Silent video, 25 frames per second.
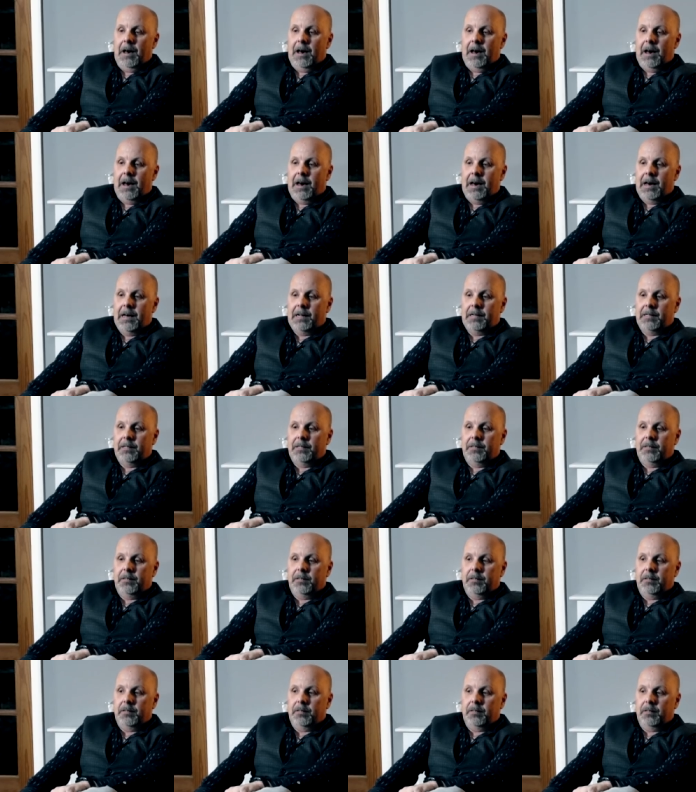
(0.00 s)

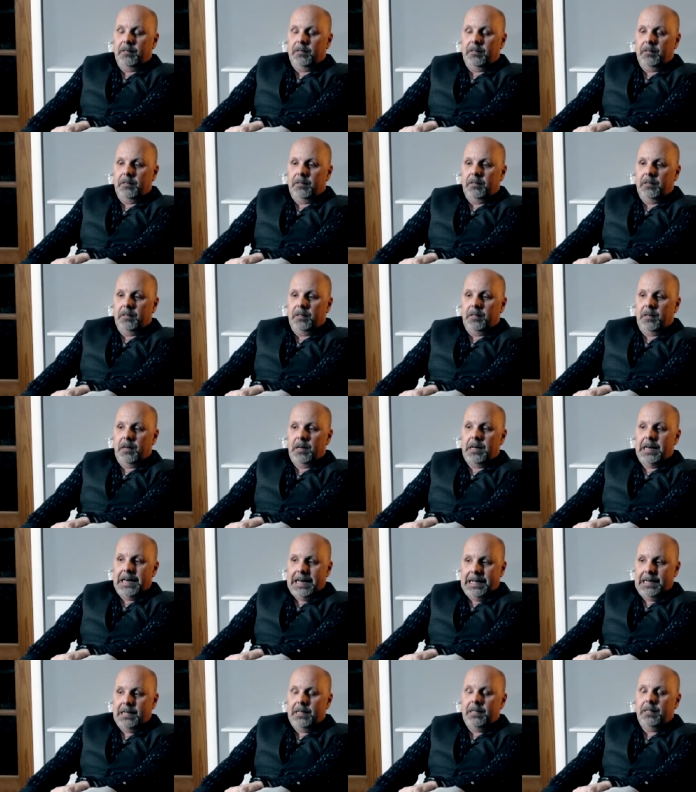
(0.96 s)
And
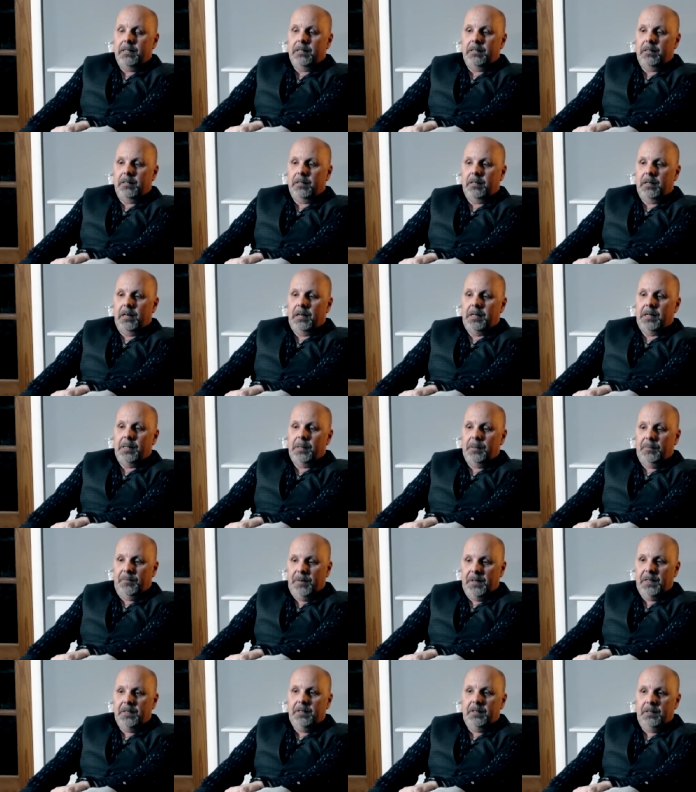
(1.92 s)
again, another
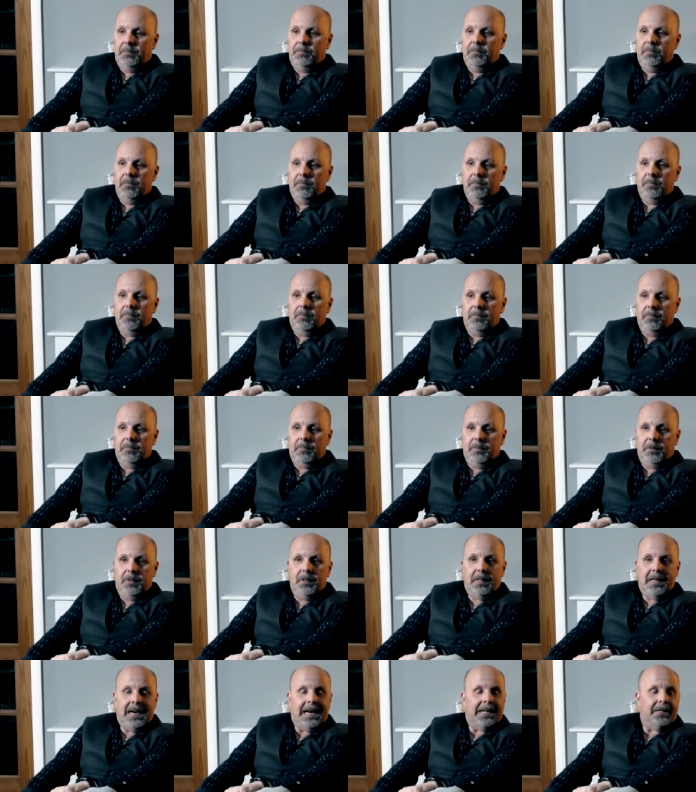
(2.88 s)
victim
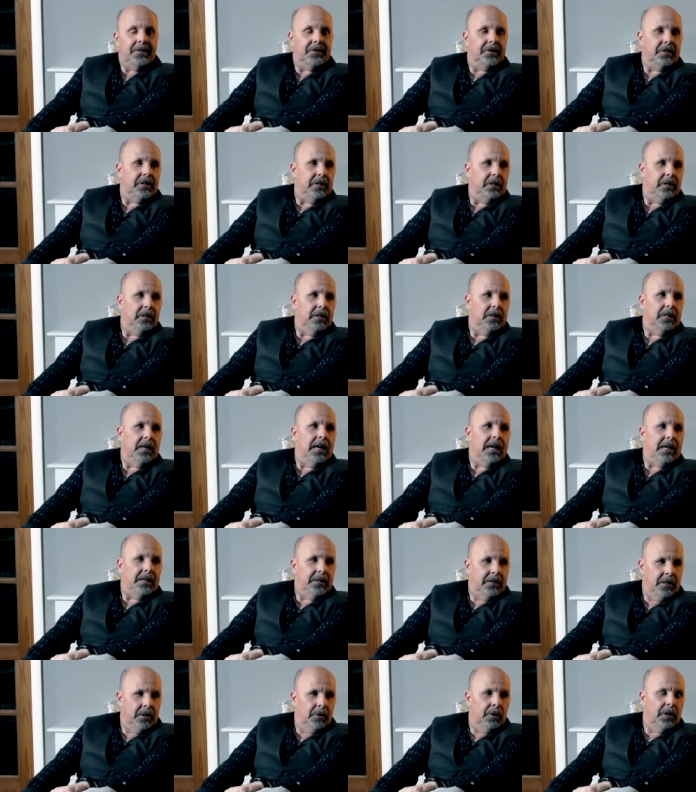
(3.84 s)
to cancer. You
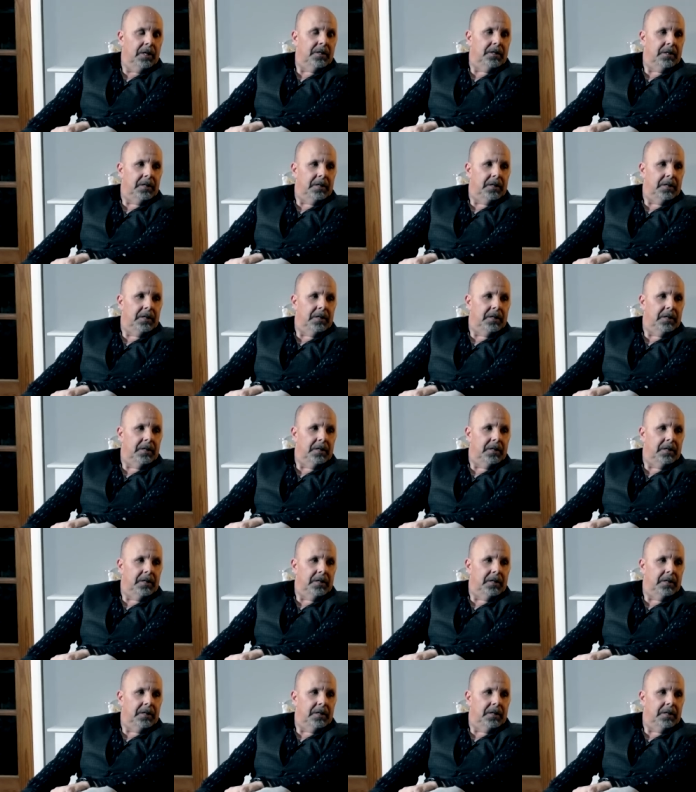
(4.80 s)
had no